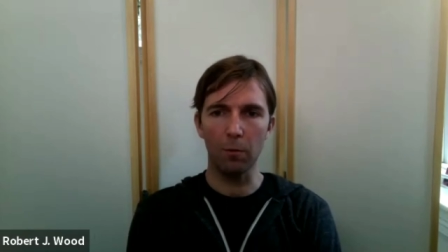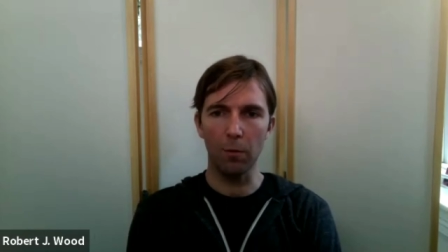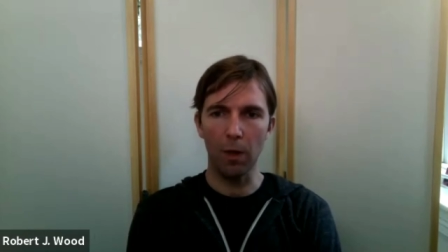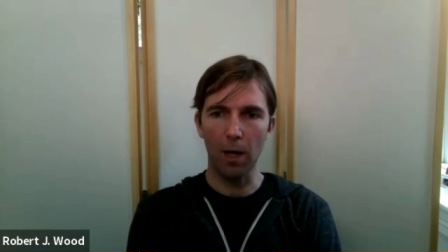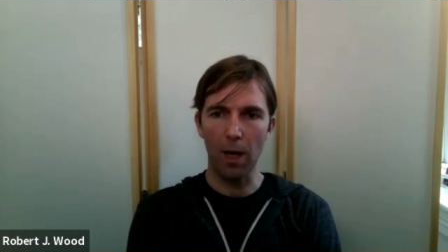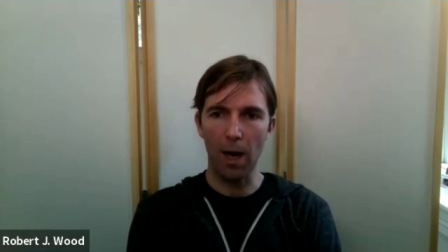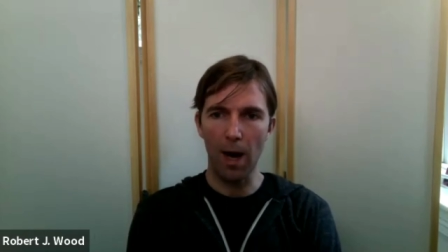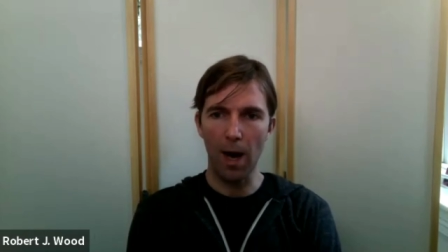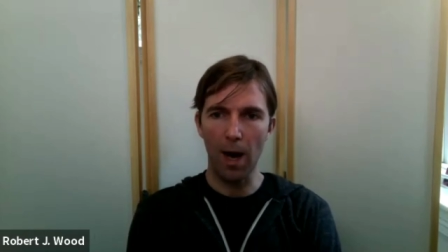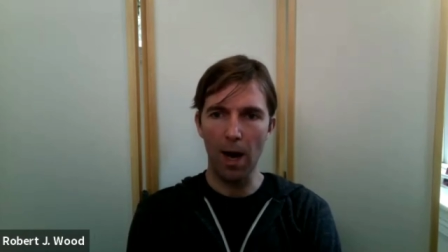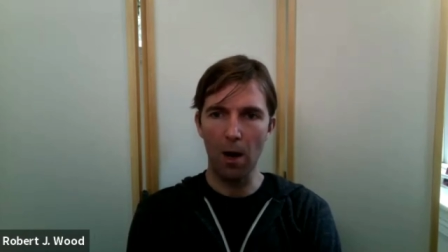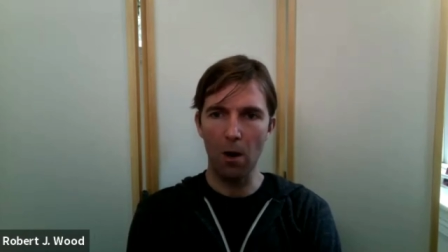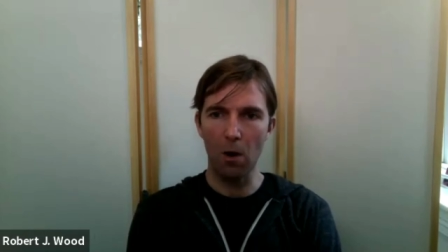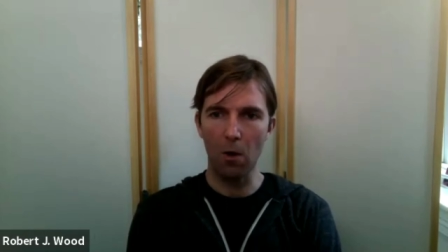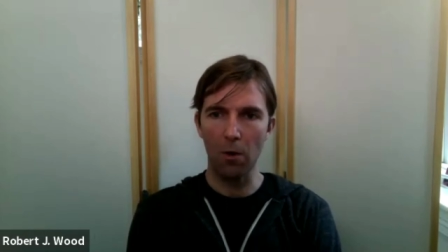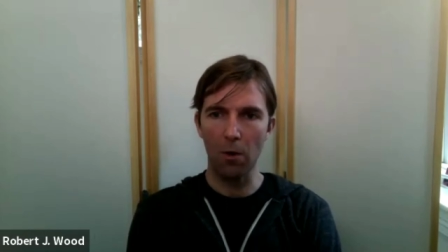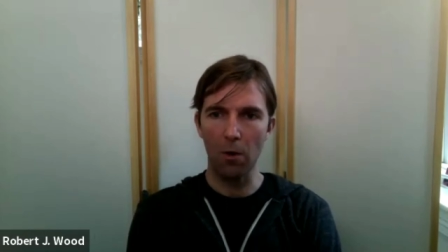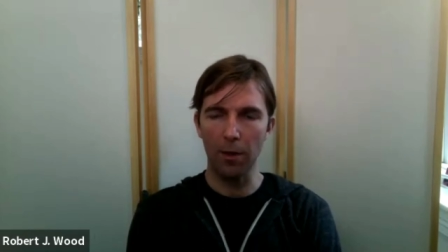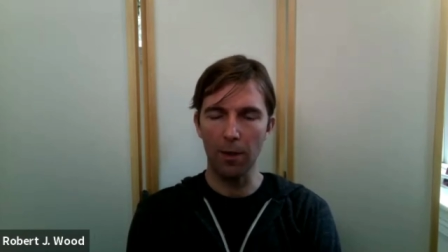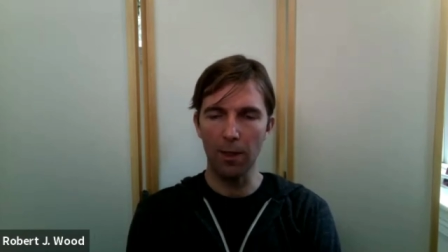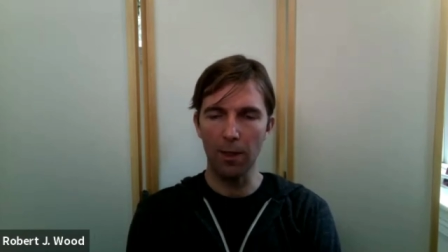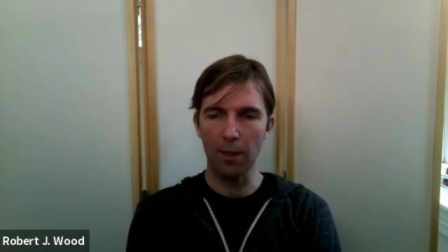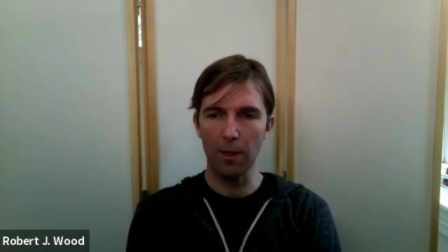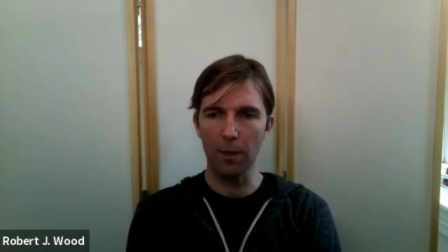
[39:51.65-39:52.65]
but how
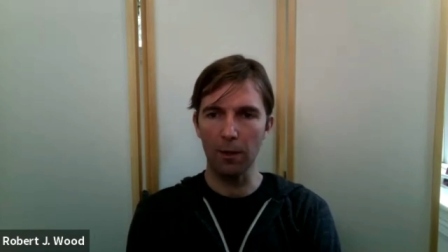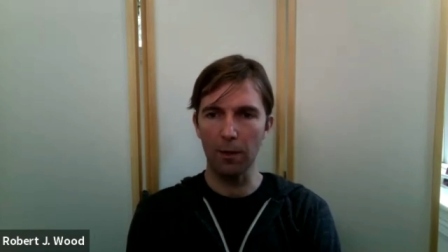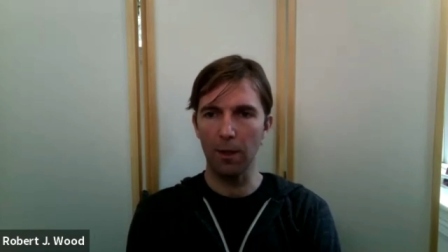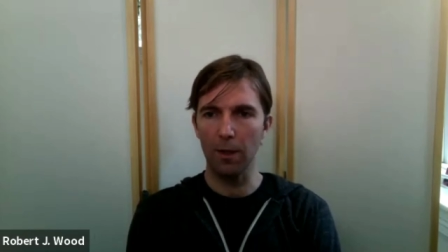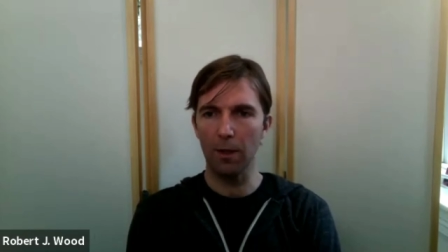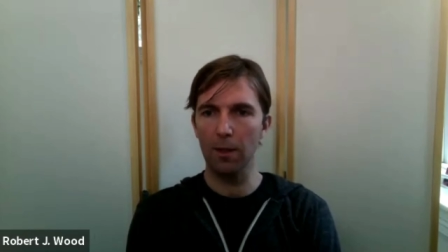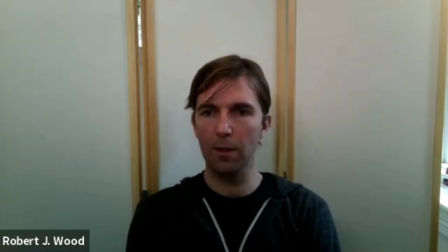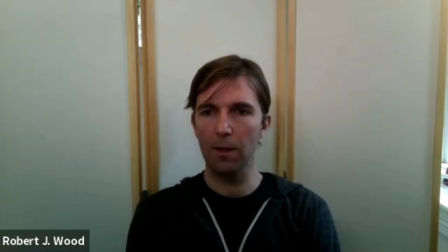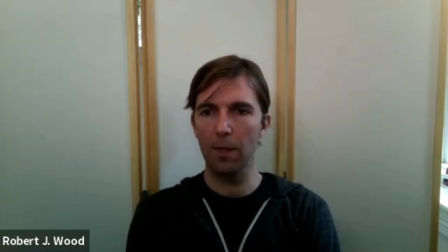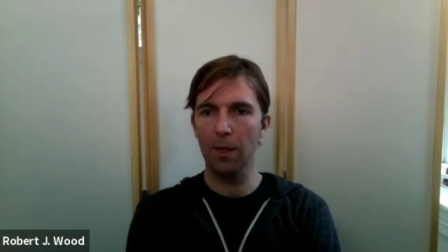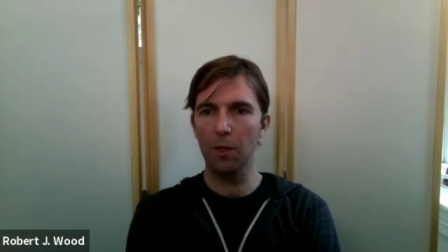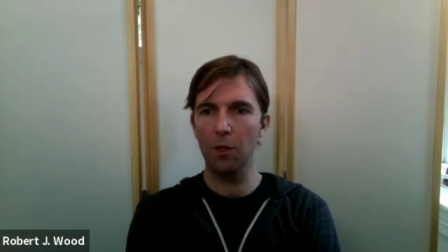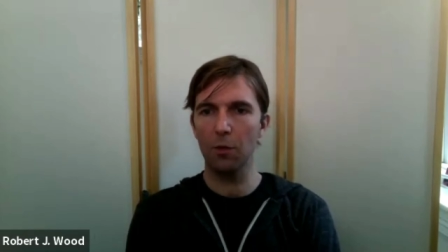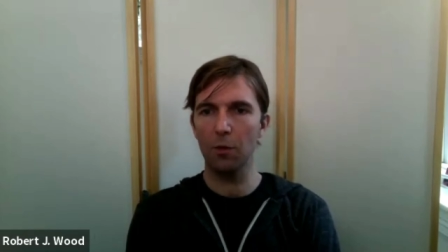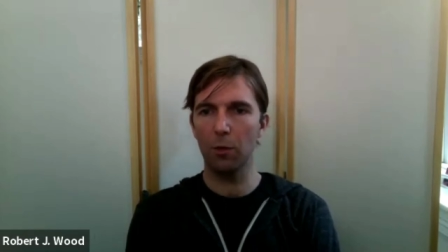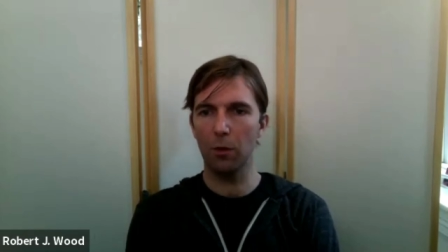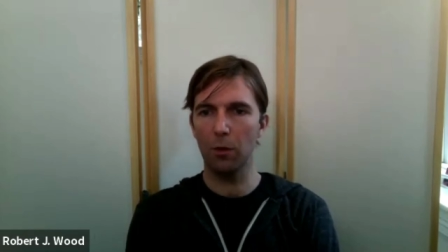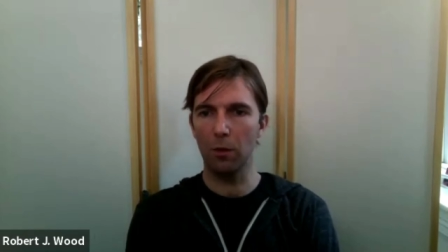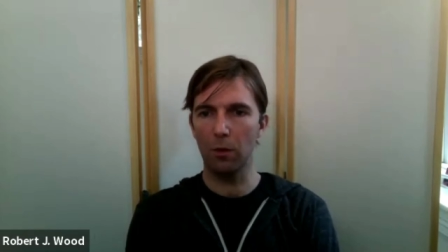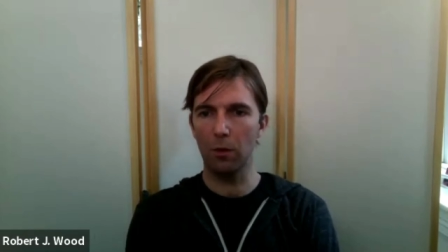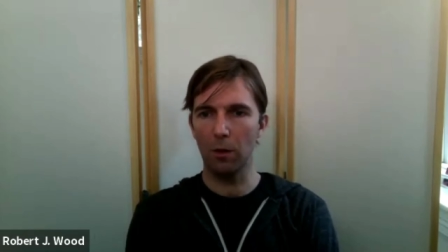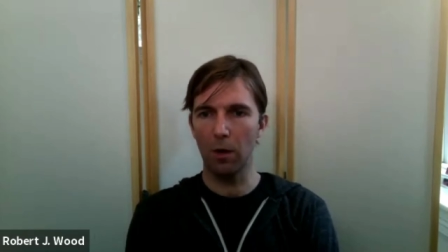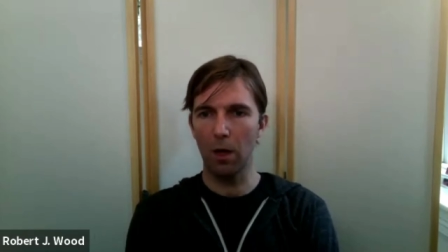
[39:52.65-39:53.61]
easily accessible